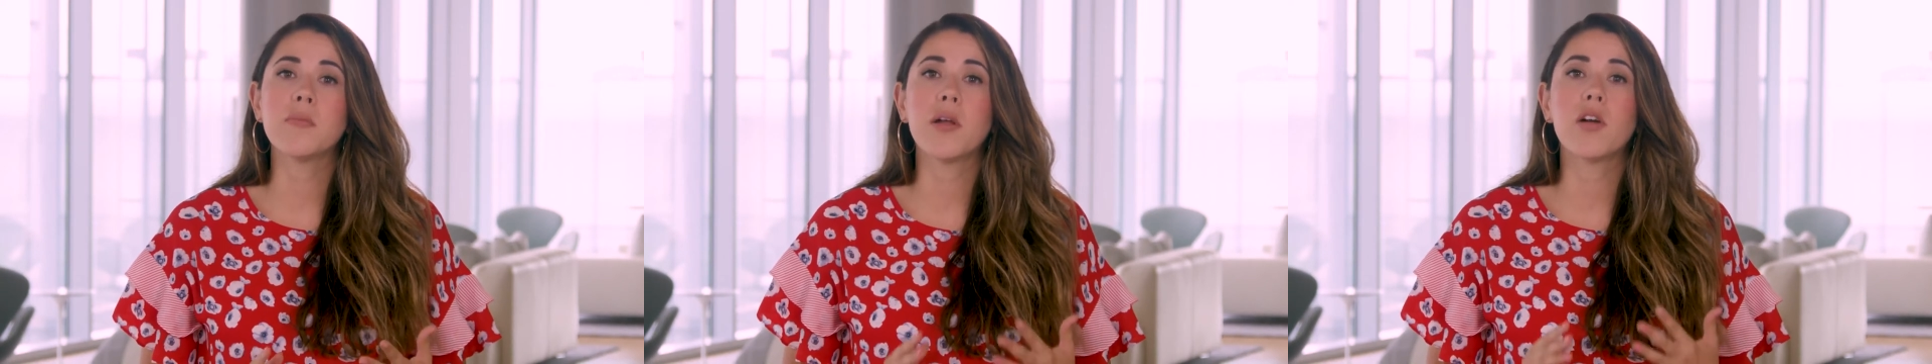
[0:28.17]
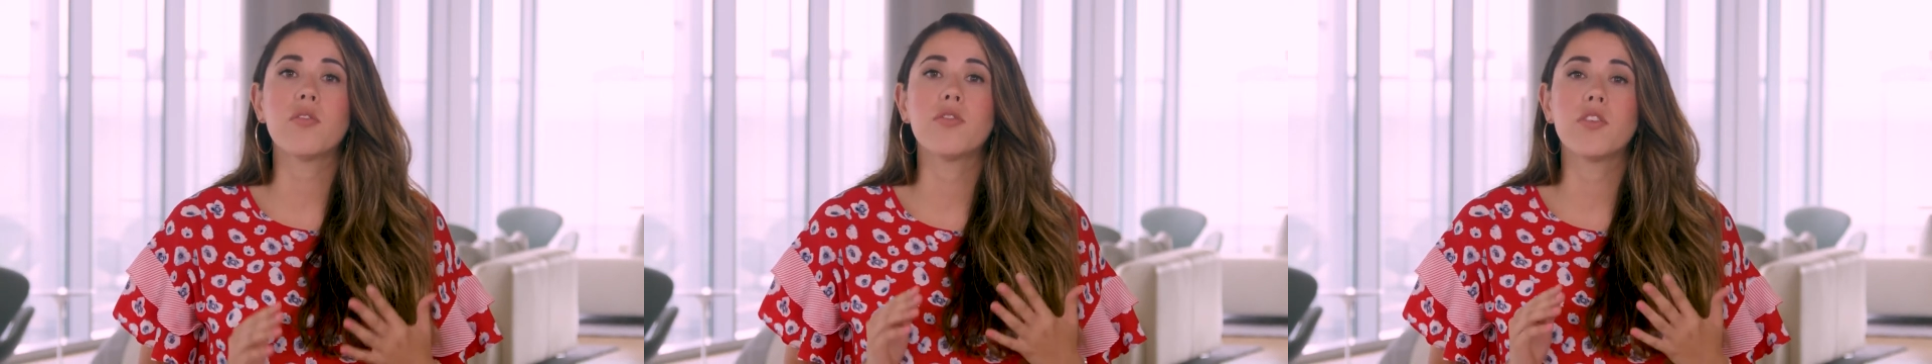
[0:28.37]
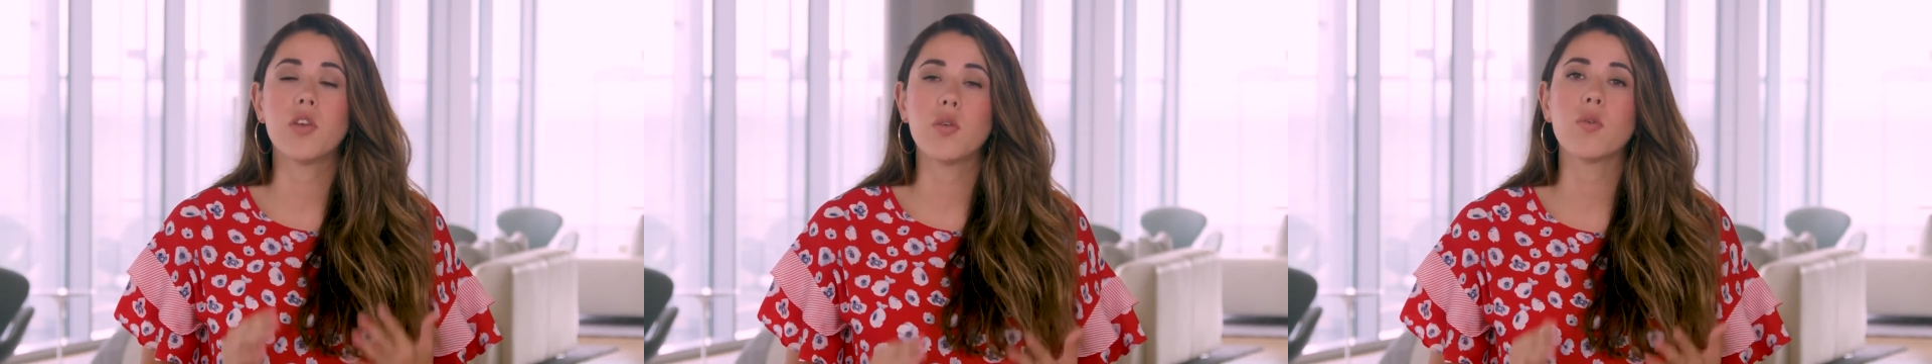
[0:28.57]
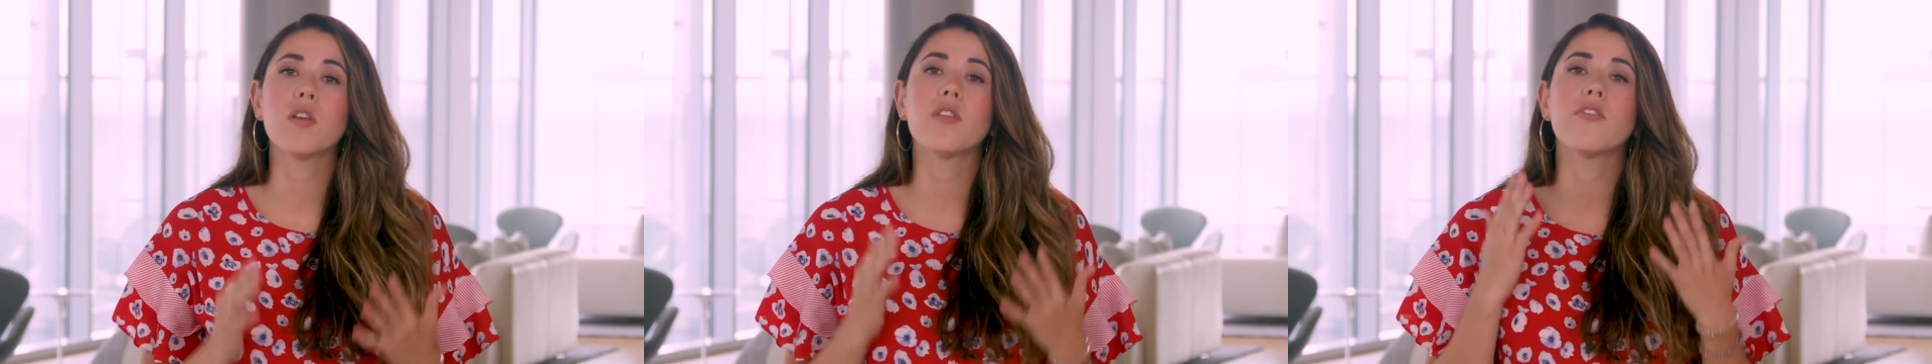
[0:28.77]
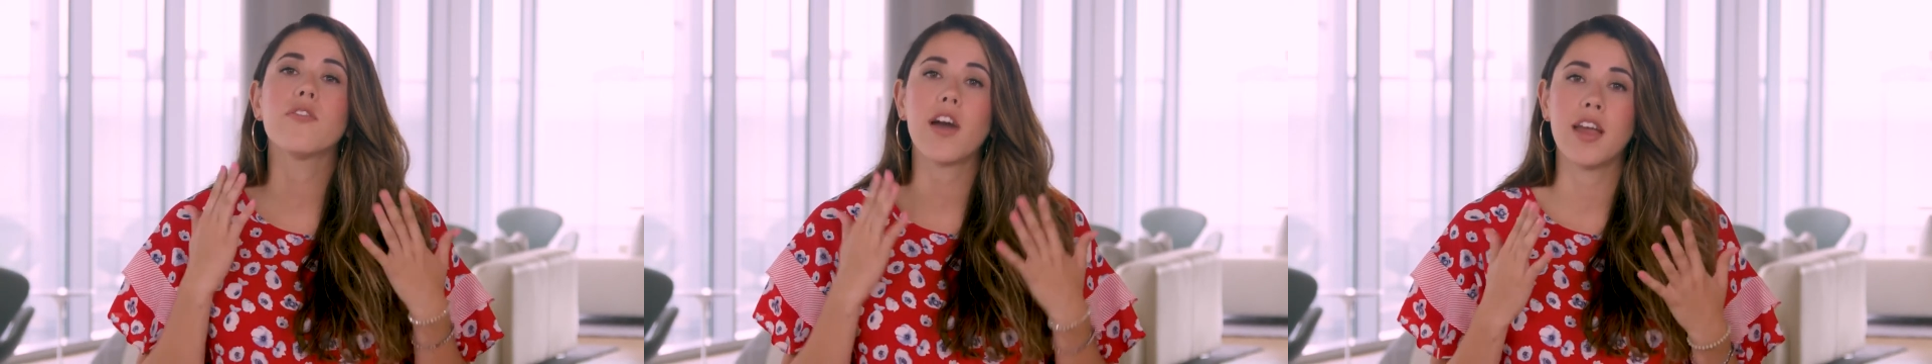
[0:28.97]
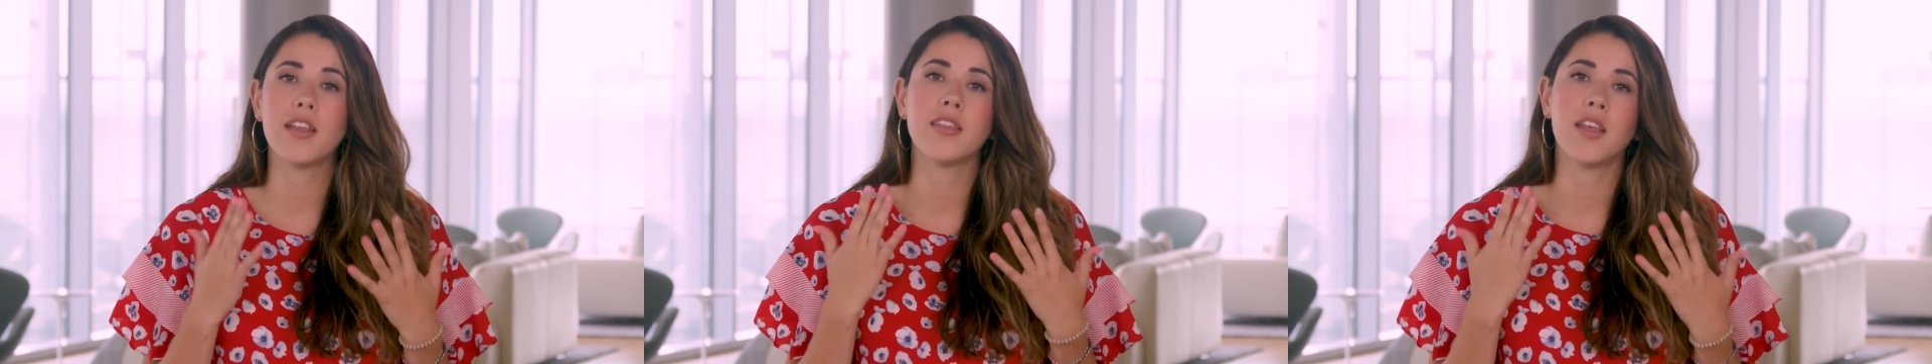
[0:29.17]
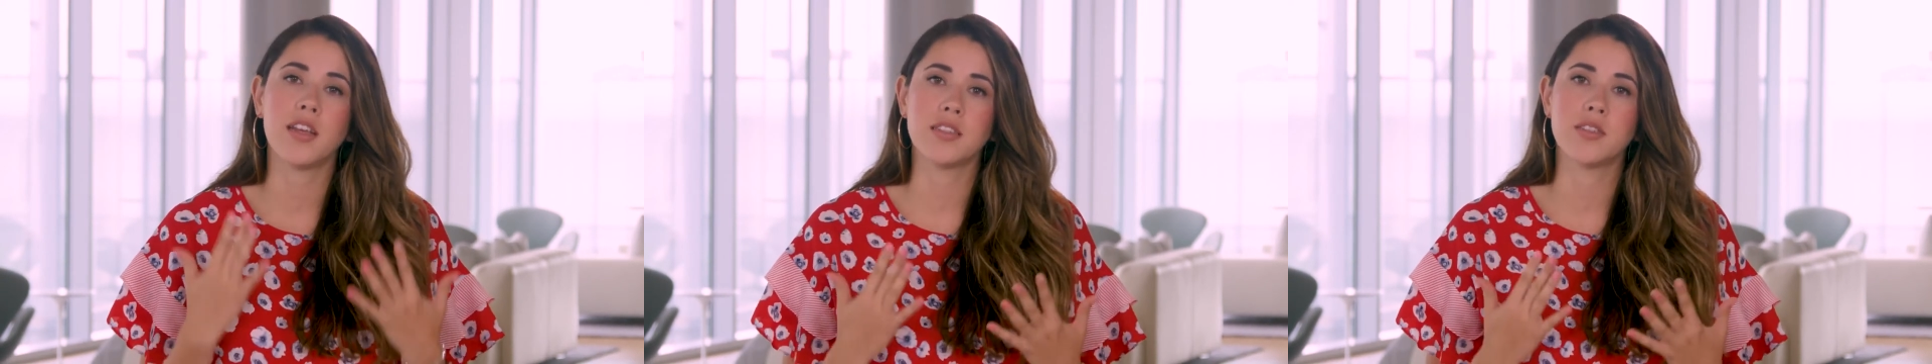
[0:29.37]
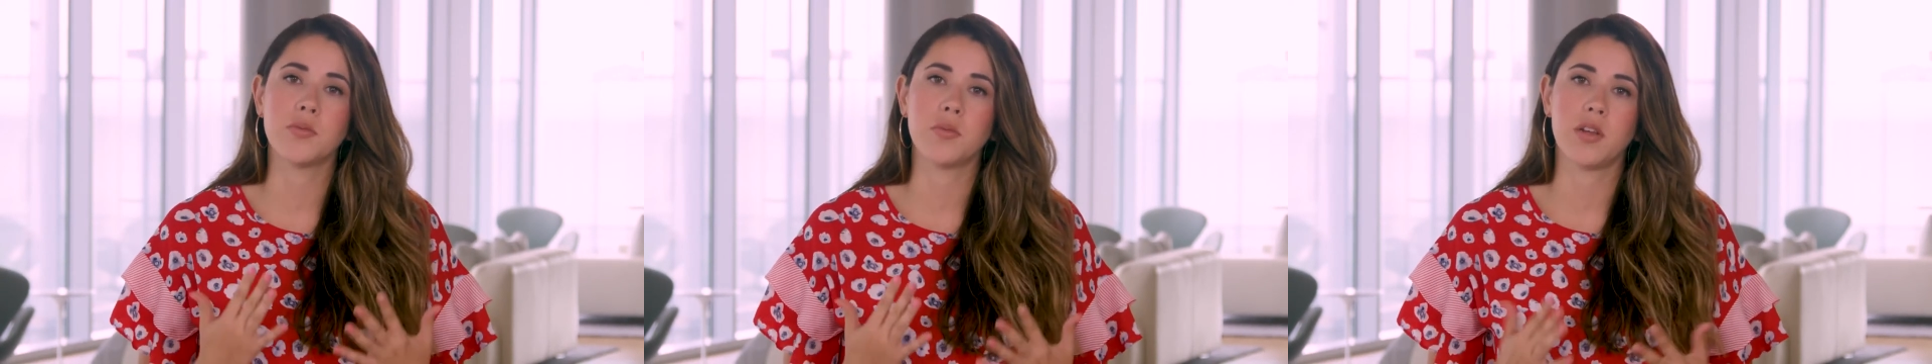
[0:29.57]
about fewer fine
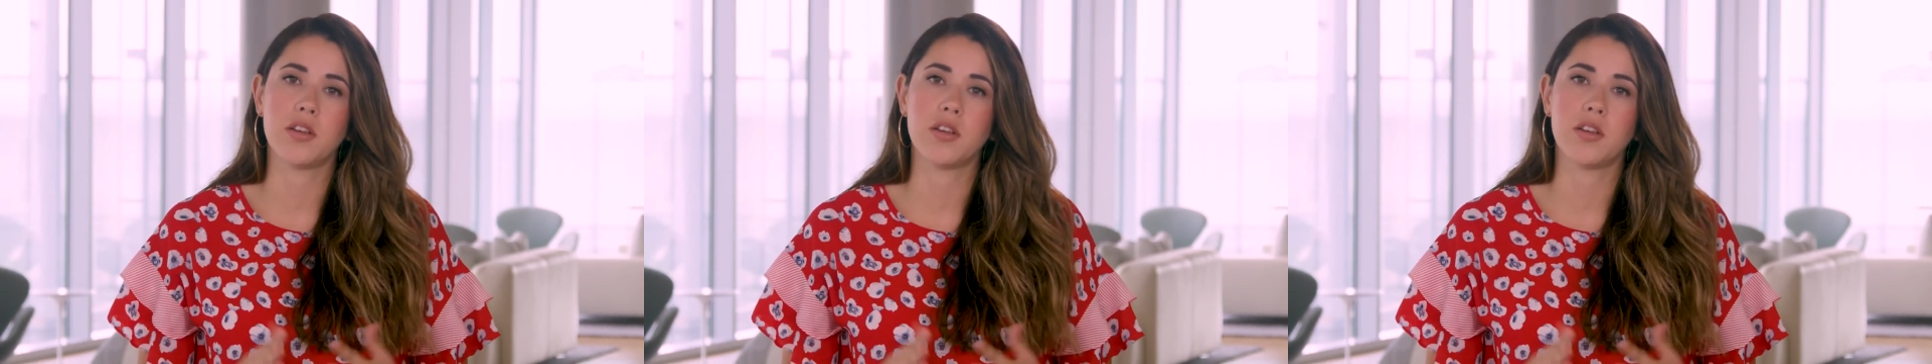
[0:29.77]
lines and